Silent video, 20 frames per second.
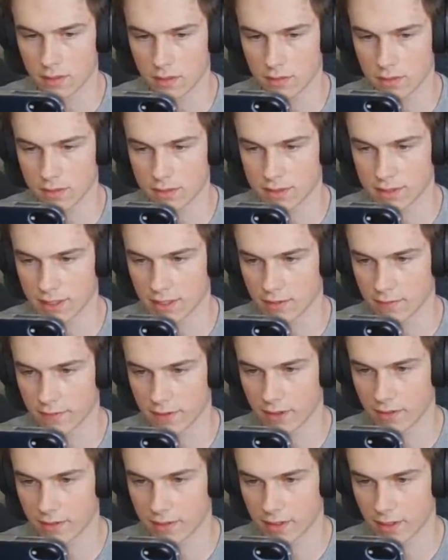Not single
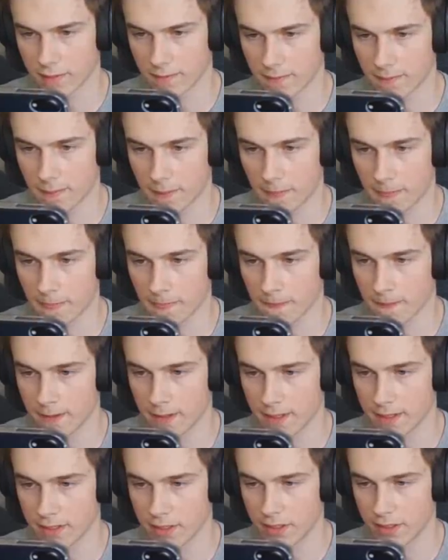fire, okay.
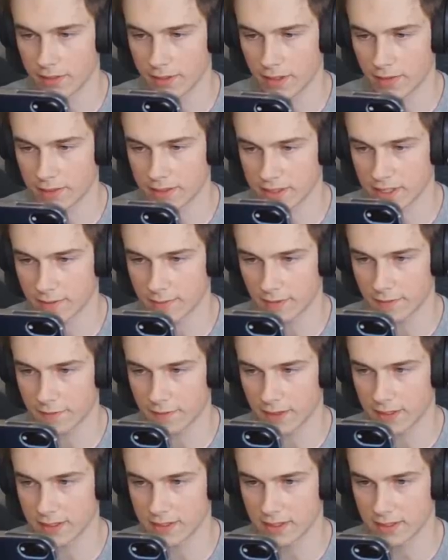And now you can see my
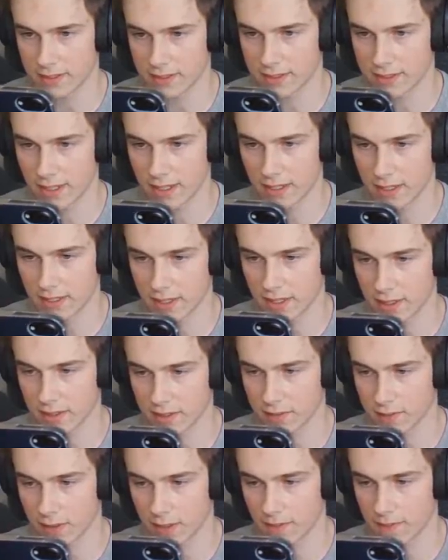friends are standing here
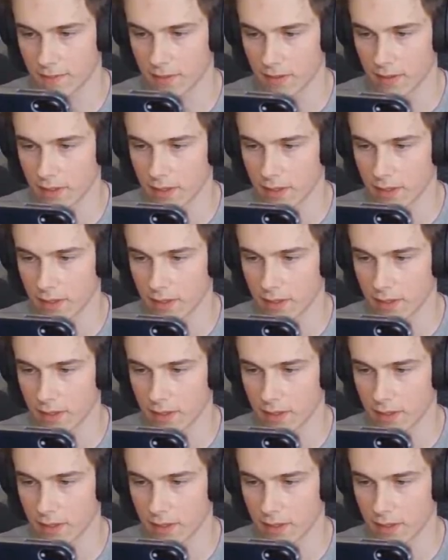as well.